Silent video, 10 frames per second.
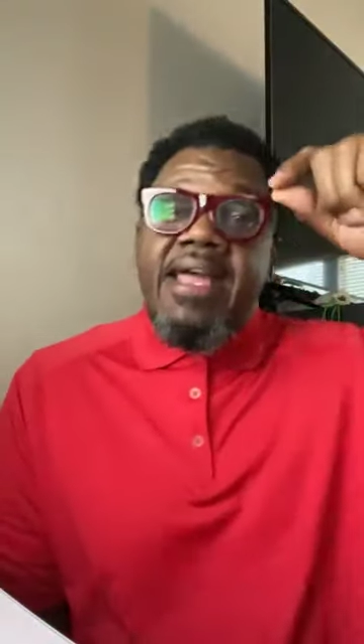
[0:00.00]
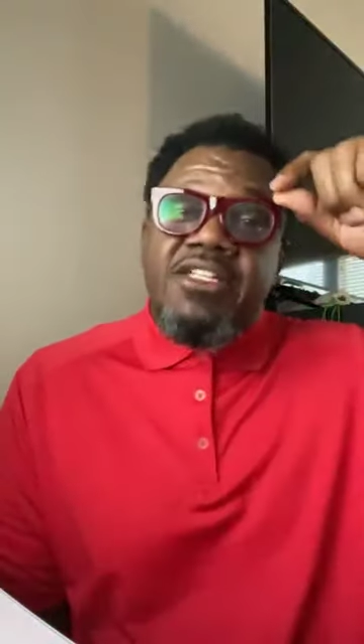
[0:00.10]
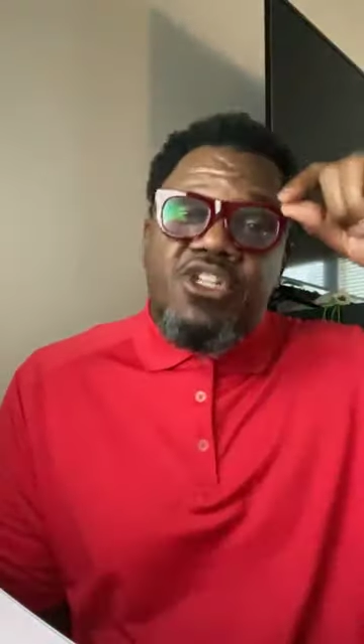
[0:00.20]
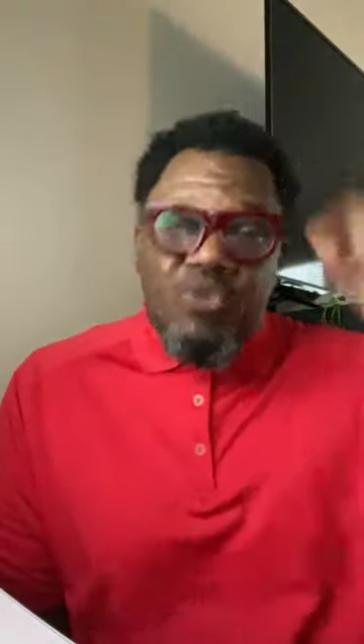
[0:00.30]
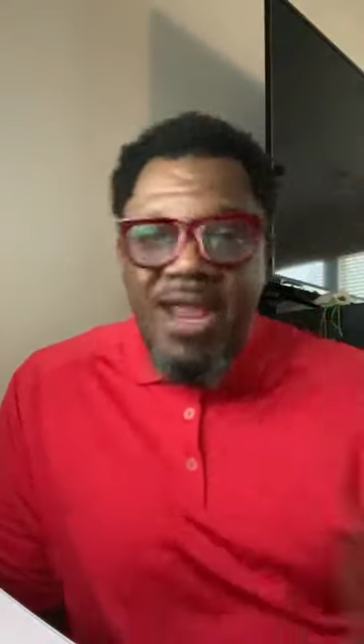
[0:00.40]

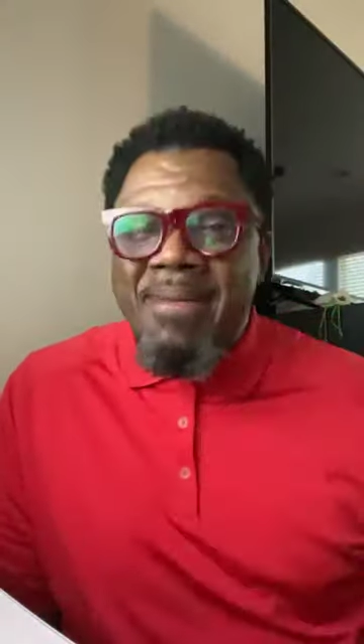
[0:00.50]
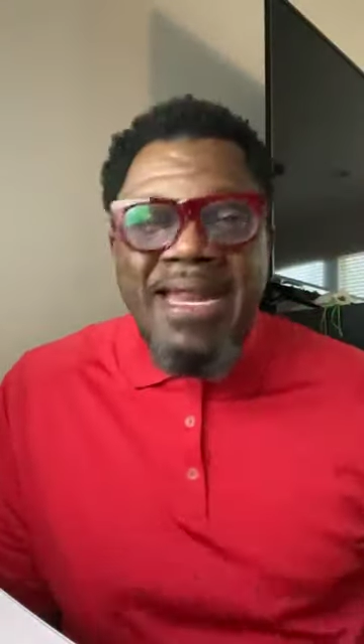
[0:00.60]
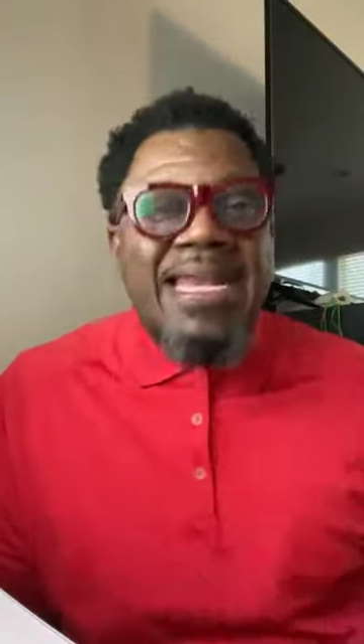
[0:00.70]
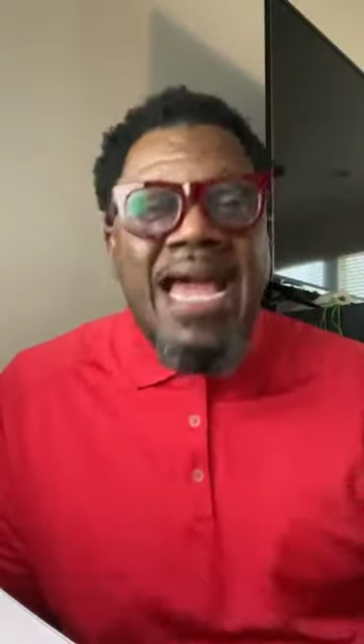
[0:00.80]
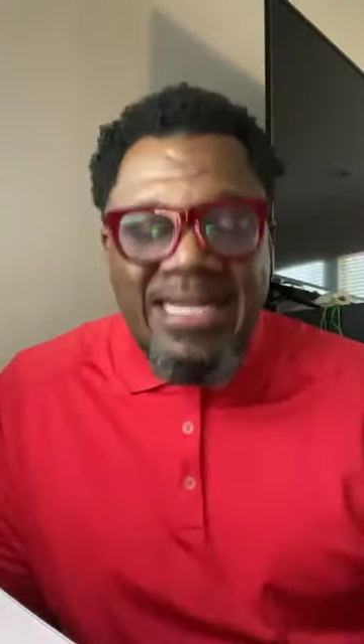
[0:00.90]
is
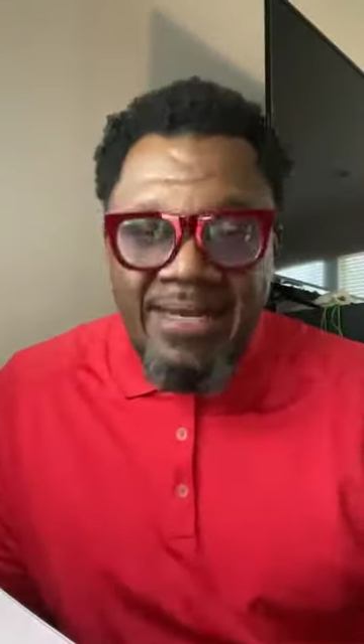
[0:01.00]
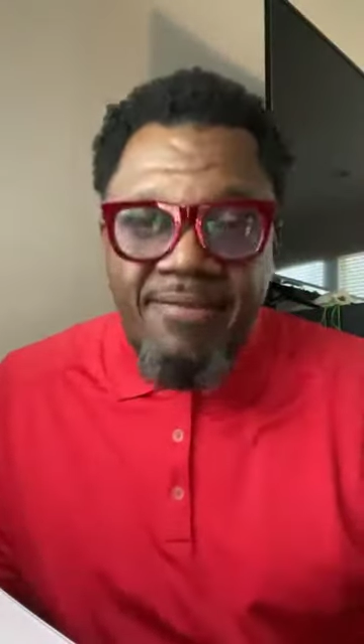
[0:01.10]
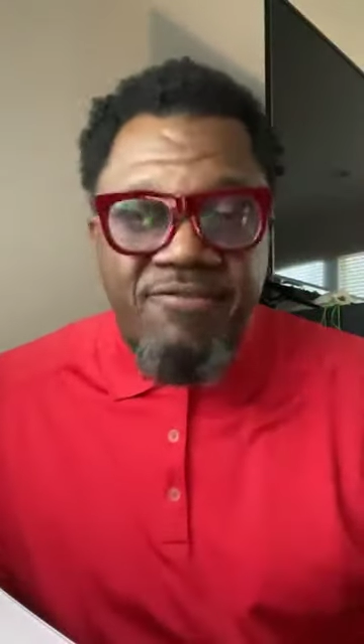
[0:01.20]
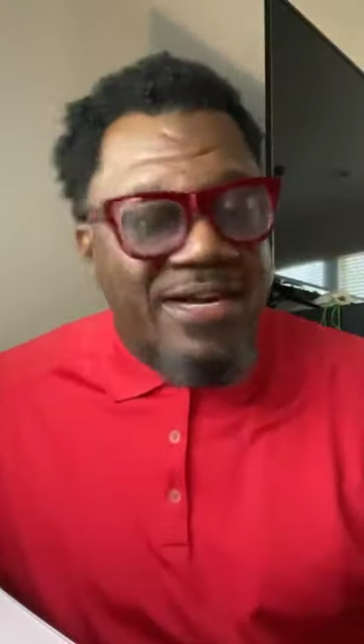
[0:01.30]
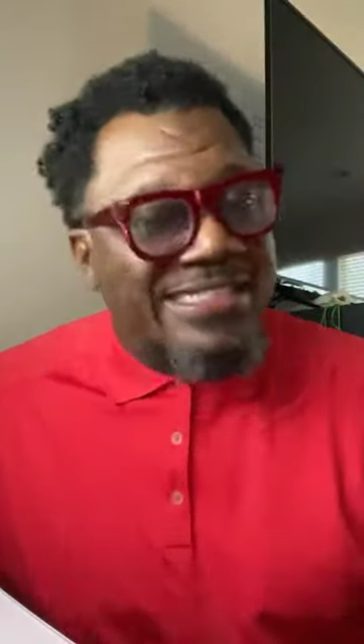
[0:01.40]
screaming and
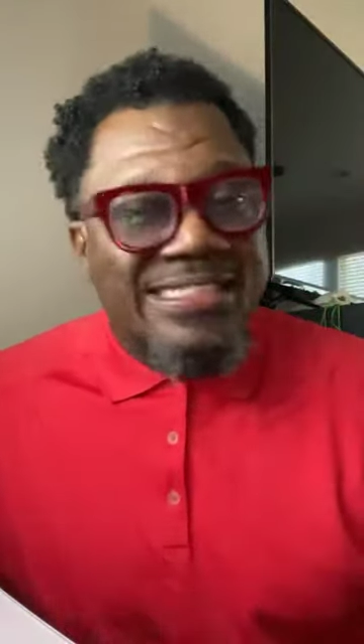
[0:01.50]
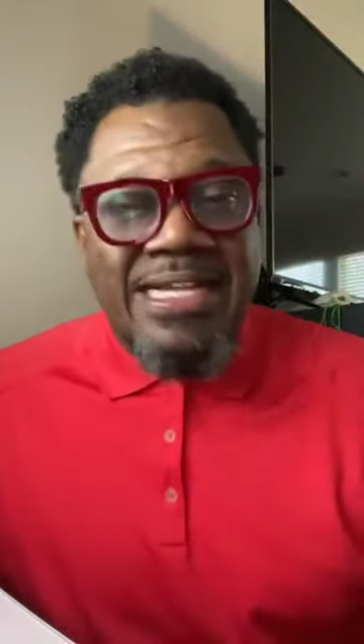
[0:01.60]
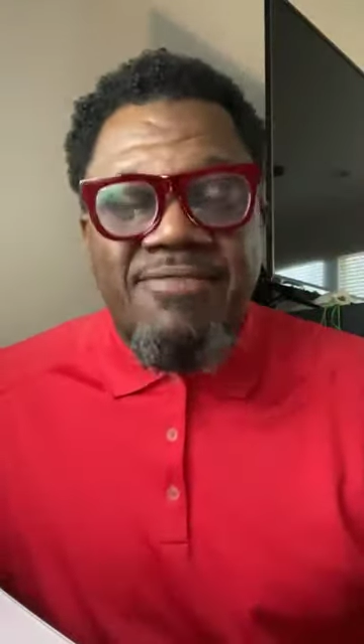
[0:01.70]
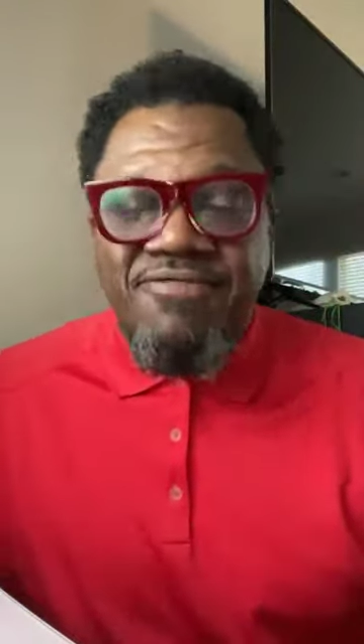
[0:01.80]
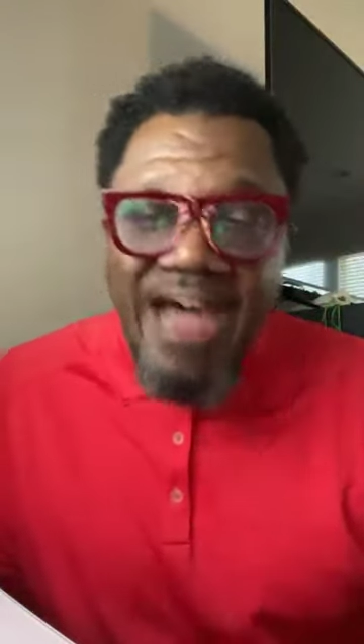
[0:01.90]
yelling,
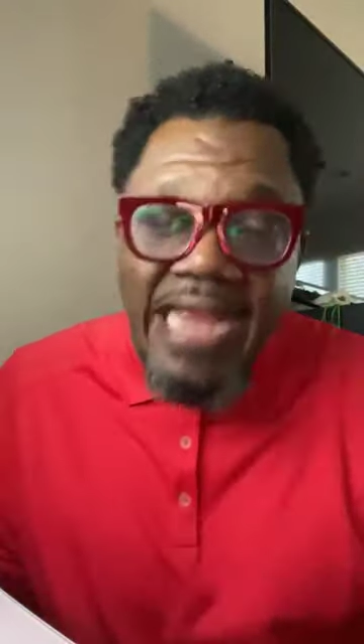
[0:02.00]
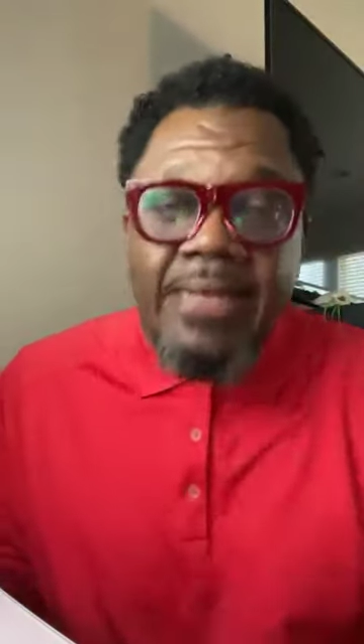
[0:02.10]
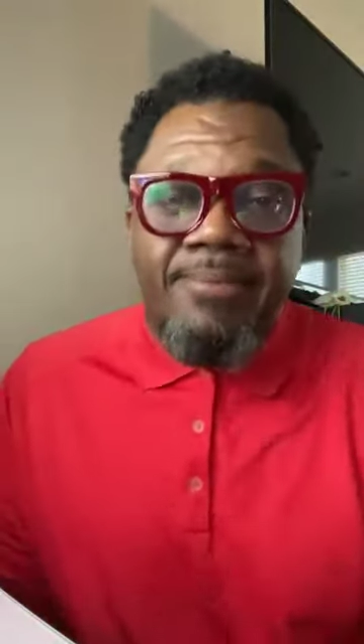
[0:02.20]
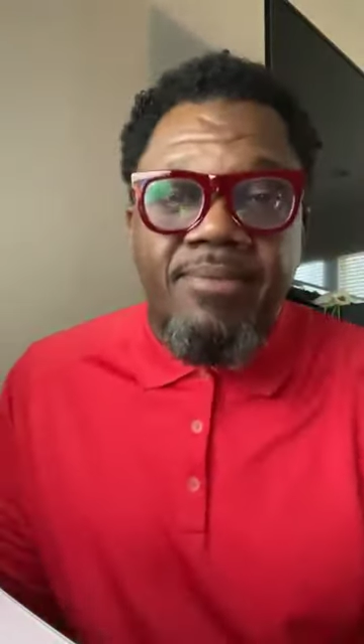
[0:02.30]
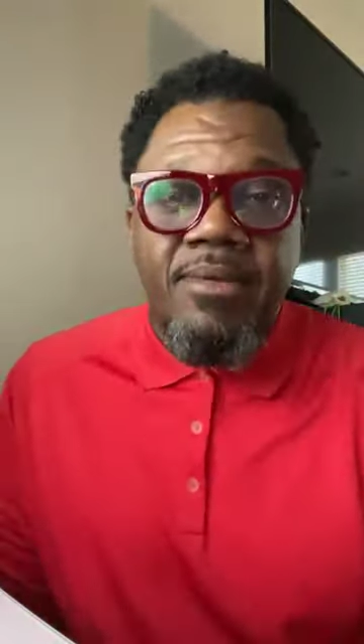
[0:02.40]
fussing and
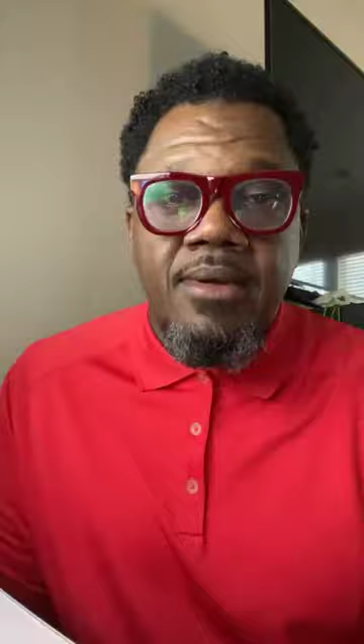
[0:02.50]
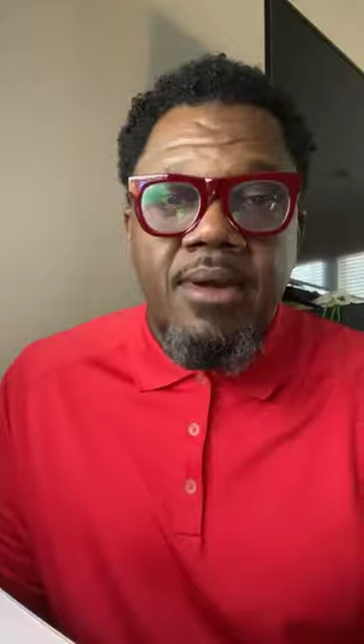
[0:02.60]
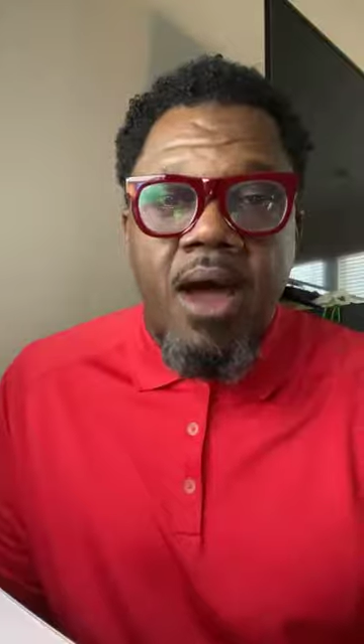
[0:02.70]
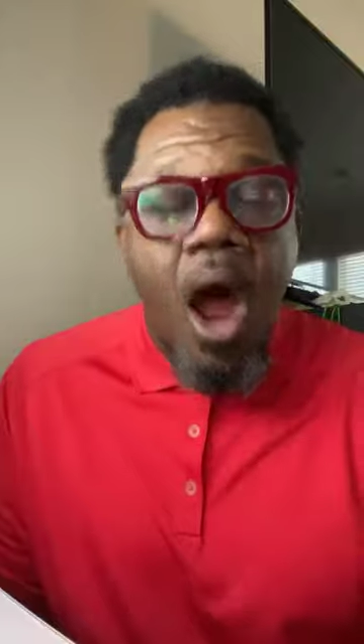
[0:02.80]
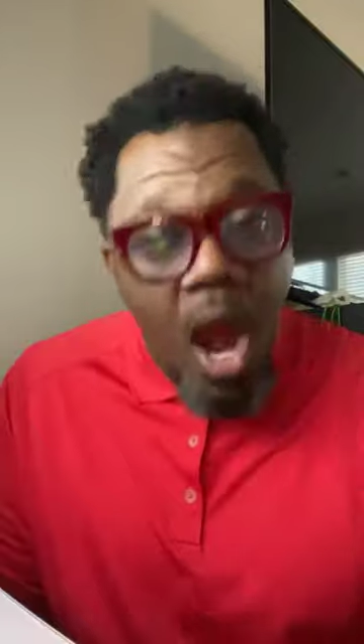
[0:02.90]
fighting,
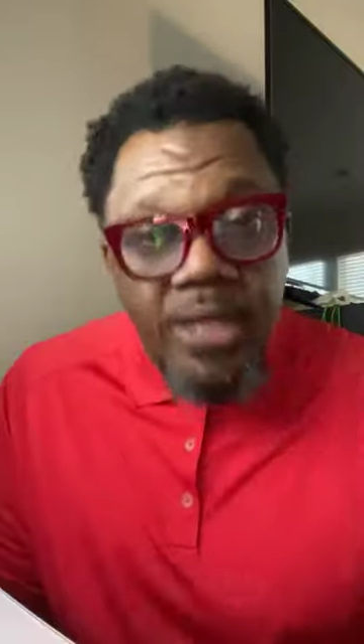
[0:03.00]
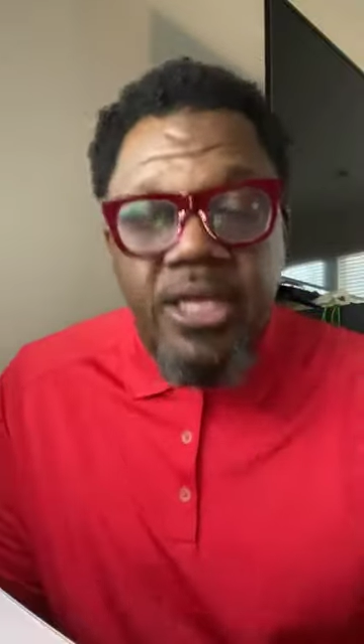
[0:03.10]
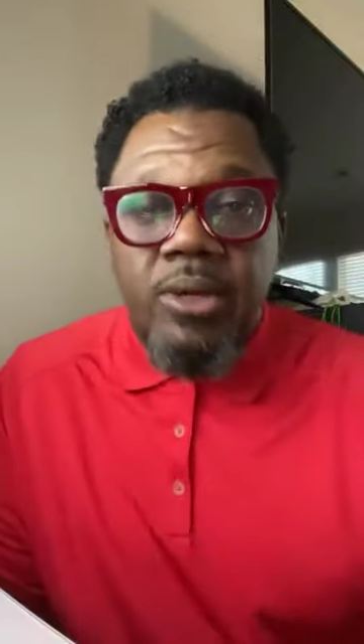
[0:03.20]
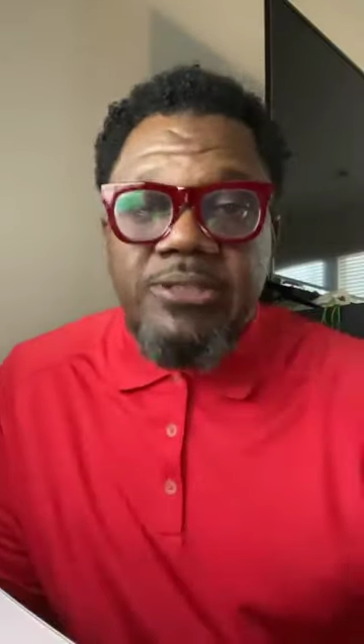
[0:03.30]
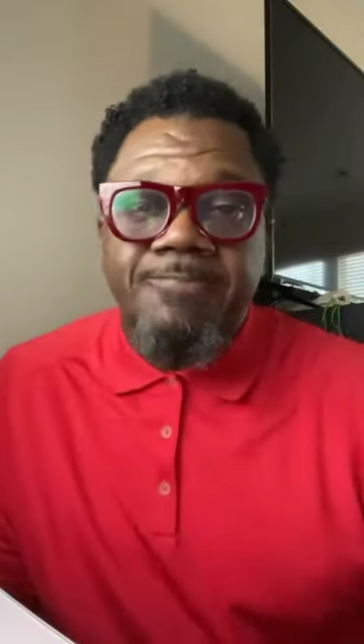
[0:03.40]

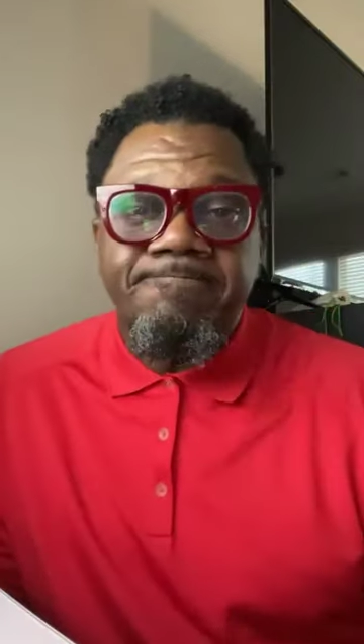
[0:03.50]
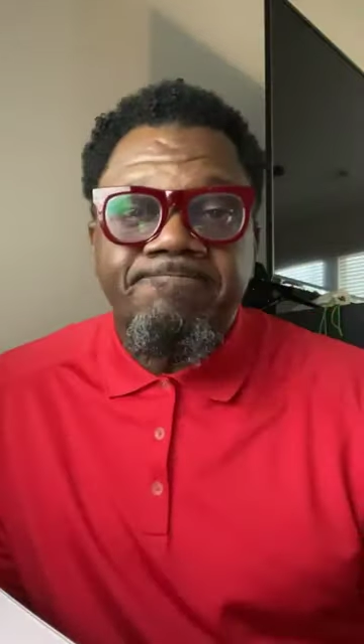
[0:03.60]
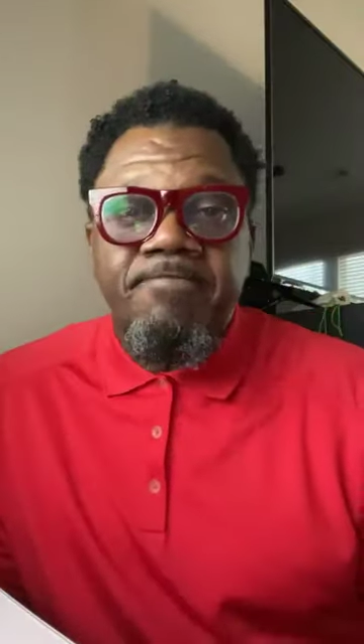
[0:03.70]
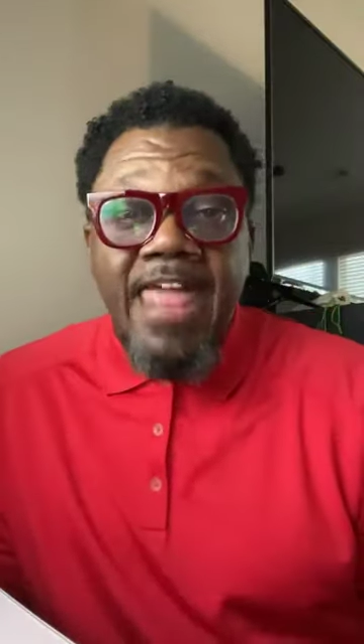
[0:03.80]
arguing.